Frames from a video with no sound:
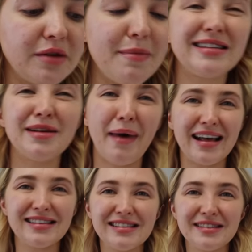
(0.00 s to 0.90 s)
like makes a
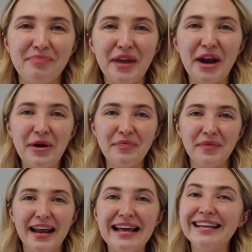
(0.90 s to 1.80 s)
mess, you know?
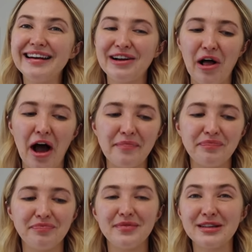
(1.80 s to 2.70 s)
And I clean it a lot.
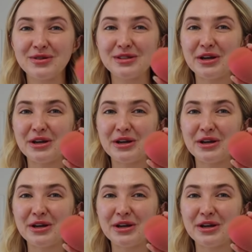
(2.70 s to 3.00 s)
This one's